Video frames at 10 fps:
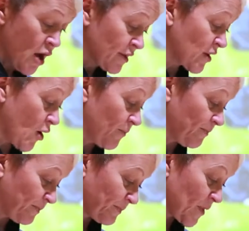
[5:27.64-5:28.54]
So,
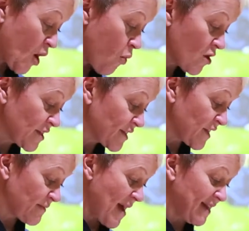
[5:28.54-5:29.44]
what has
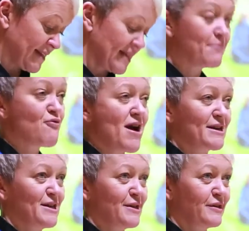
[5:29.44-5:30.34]
this meant in
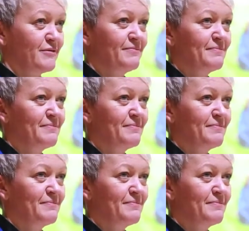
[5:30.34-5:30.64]
practice?